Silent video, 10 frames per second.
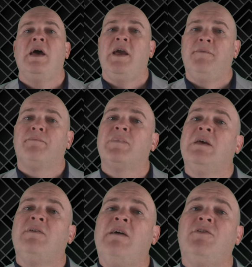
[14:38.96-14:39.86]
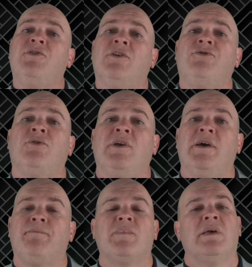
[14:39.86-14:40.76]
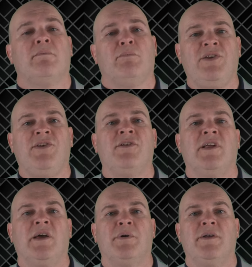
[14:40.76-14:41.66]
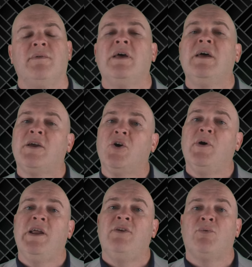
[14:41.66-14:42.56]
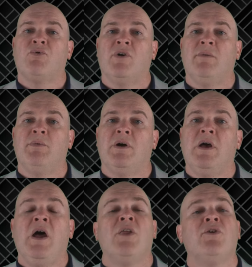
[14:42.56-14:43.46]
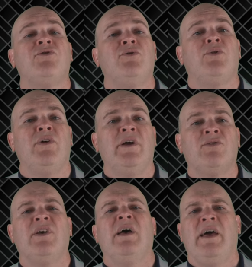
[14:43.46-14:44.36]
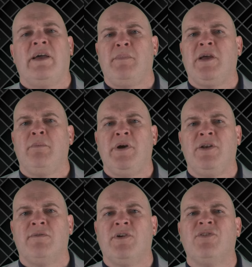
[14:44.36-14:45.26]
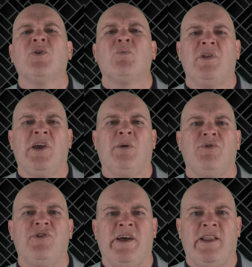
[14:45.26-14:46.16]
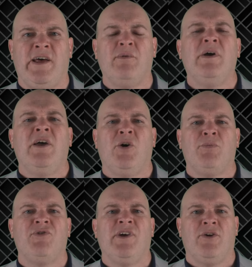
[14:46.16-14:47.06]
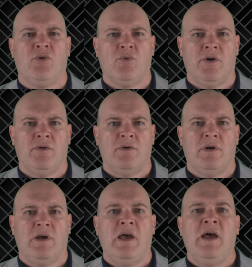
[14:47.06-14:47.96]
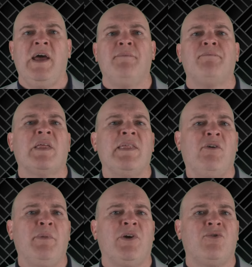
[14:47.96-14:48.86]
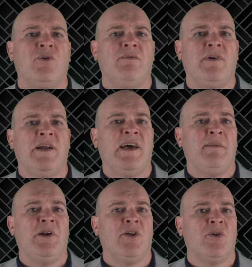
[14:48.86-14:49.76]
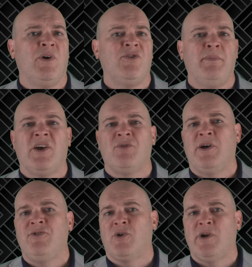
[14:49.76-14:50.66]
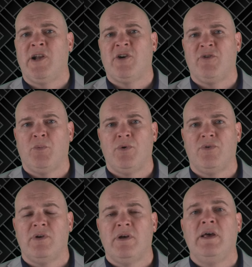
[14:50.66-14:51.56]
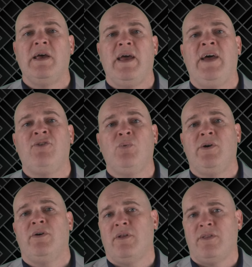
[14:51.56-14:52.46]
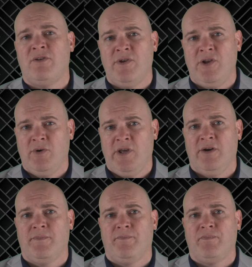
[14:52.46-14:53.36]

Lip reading: Hey, if you haven't done so yet, please hit the like button and go ahead and subscribe. Those 2 things make a big difference, really help the channel out, help the channel to grow. And that will make sure you find out about other ways to maximize your credit card rewards, as will this video here.